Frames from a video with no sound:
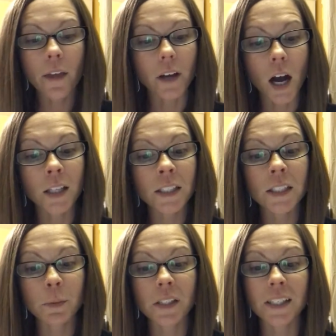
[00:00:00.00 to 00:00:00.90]
the
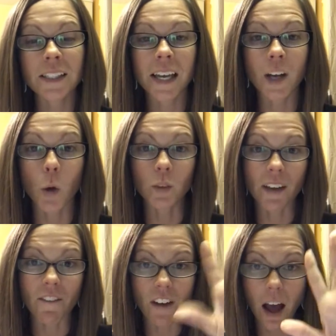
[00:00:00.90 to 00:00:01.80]
contents must contain
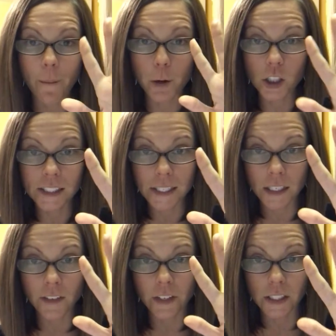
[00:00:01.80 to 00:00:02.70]
only
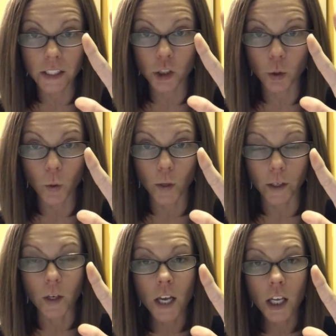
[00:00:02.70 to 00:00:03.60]
5% of an essential
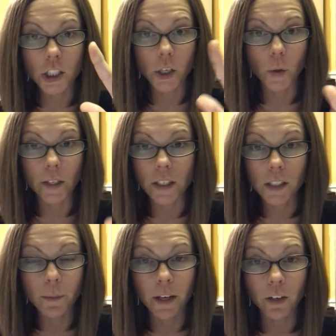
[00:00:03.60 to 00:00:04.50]
oil. So it
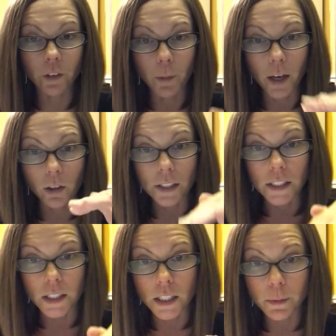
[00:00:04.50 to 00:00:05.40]
doesn't matter if your bottle
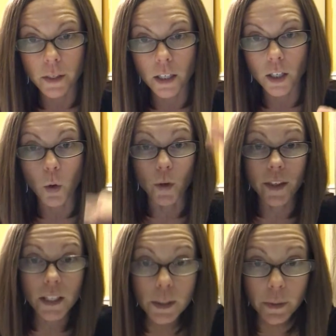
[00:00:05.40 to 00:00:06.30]
is this big or
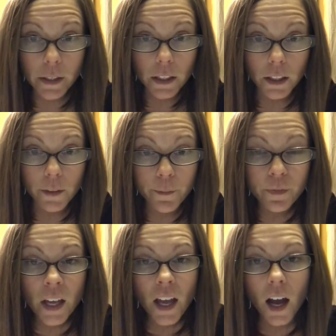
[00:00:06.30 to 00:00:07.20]
this big.
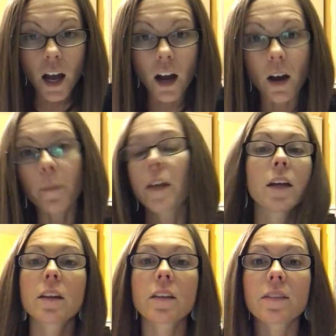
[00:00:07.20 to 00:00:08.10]

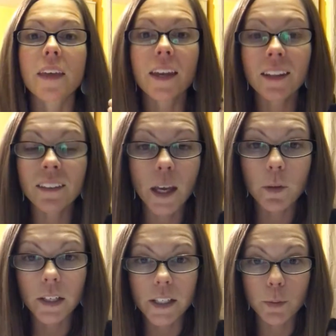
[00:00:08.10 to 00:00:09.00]
They can
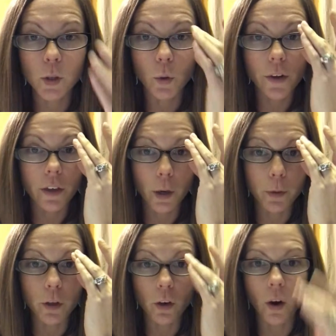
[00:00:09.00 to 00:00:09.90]
label it as pure
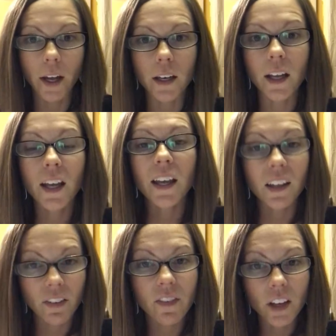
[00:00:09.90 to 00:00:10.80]
therapeutic grade
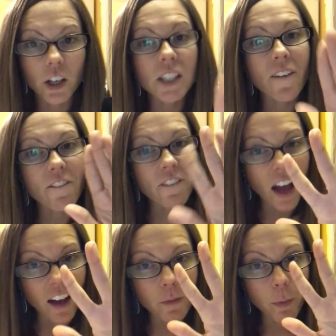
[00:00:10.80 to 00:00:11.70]
if there's
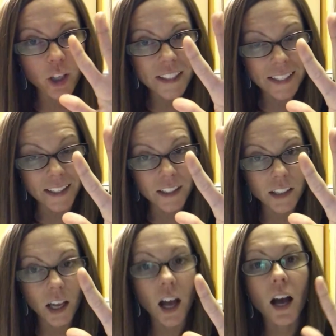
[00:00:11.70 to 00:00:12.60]

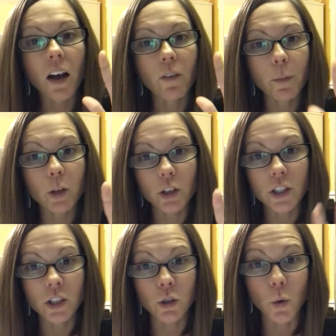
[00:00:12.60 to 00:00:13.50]
5% of a pure
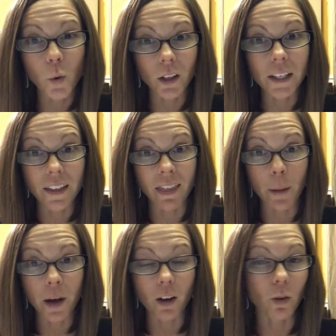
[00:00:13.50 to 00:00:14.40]
essential oil in
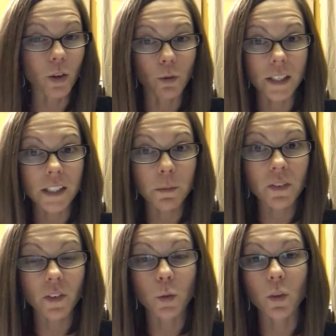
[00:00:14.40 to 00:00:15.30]
that bottle. The rest can be
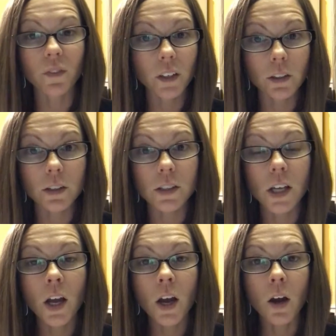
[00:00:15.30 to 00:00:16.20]
filled with fillers
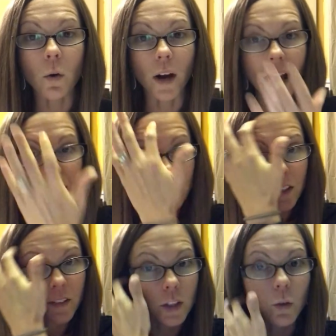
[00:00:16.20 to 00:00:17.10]
or
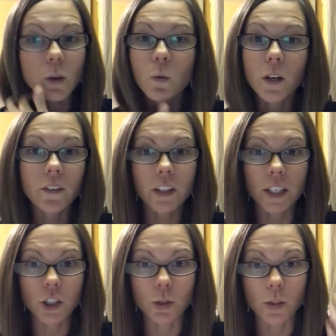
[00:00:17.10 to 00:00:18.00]
additives or whatever
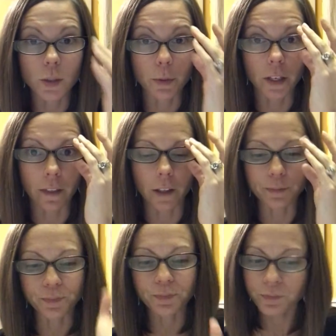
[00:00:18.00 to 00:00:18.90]
they choose to put in there.
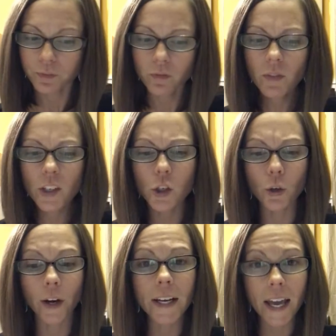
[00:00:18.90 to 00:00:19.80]
So
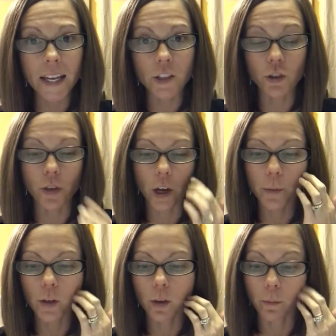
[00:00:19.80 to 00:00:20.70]
grade A is your
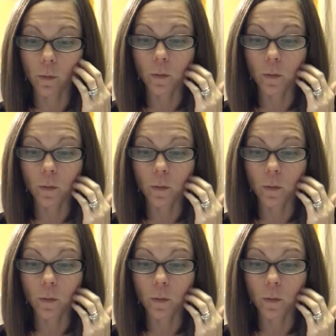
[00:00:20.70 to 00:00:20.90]
therapeutic